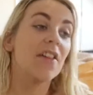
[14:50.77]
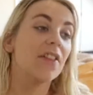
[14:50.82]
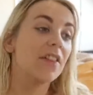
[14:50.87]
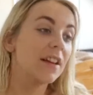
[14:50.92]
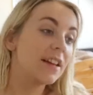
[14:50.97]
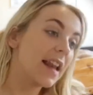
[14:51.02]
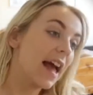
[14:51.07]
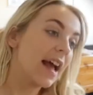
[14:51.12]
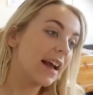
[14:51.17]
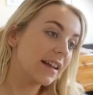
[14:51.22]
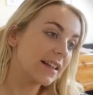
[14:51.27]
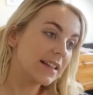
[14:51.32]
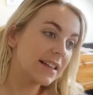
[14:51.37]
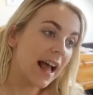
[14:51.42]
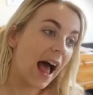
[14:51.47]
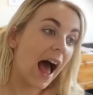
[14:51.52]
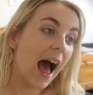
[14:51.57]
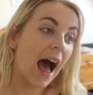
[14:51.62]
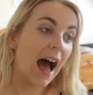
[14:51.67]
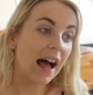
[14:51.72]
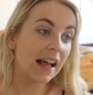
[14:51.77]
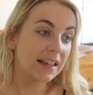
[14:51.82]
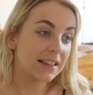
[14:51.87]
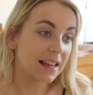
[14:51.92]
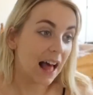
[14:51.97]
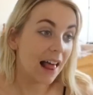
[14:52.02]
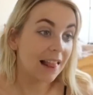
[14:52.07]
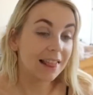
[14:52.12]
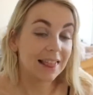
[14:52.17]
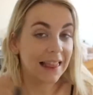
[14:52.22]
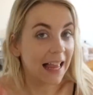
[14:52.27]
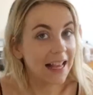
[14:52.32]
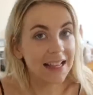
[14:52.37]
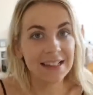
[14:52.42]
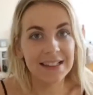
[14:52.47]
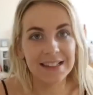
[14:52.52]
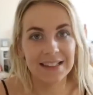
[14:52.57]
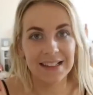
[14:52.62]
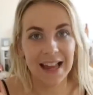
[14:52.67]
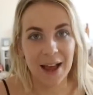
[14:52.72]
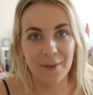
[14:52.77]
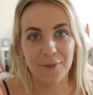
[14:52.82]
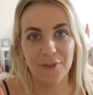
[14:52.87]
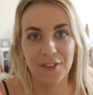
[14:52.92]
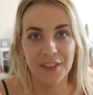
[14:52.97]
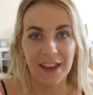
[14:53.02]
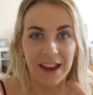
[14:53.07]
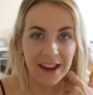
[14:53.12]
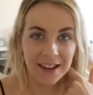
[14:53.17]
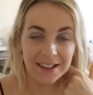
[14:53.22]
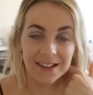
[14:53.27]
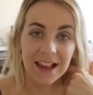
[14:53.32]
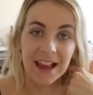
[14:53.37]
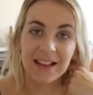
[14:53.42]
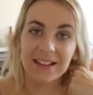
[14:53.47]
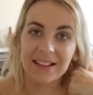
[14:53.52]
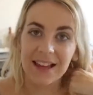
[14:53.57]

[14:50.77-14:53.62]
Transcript: the next and last step for this